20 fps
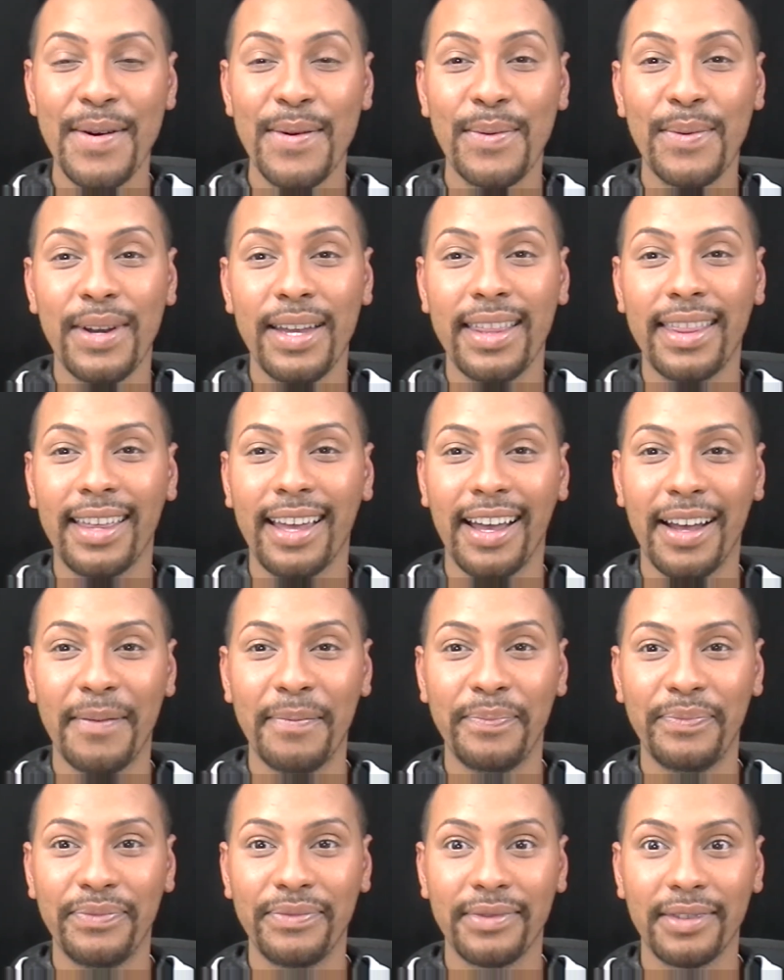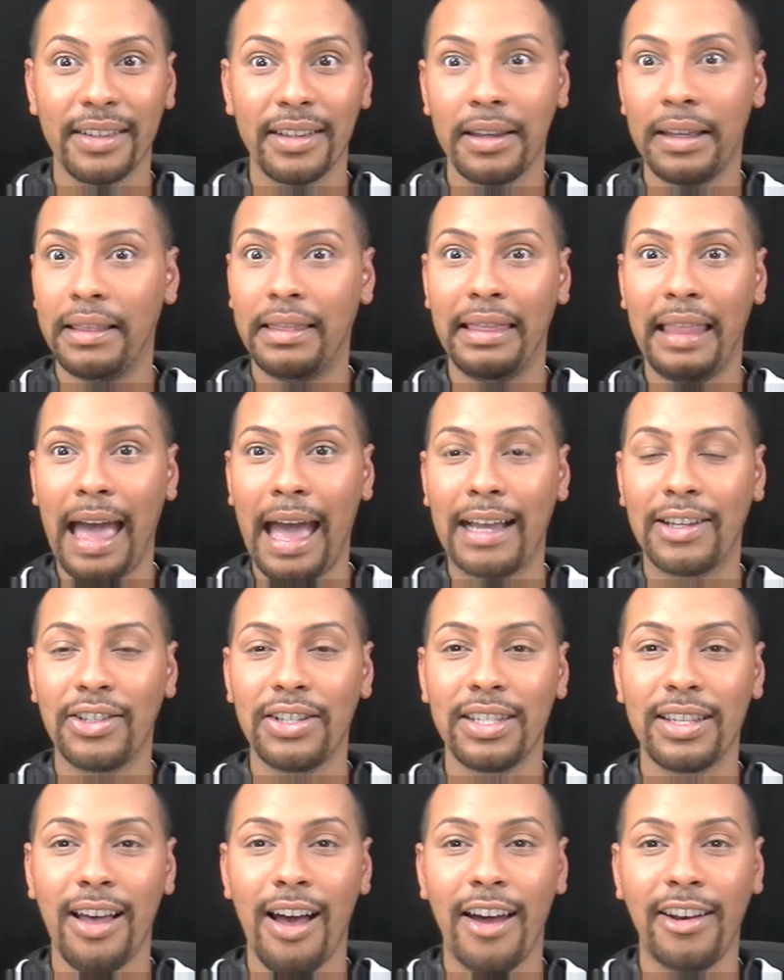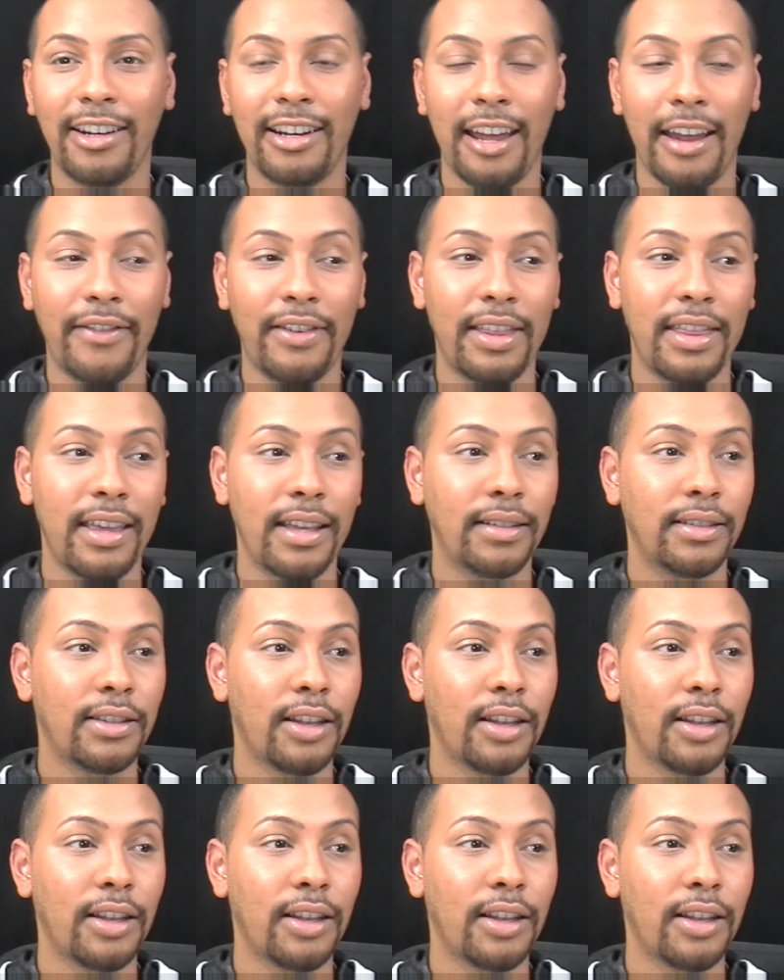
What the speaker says: with lashes on and everything.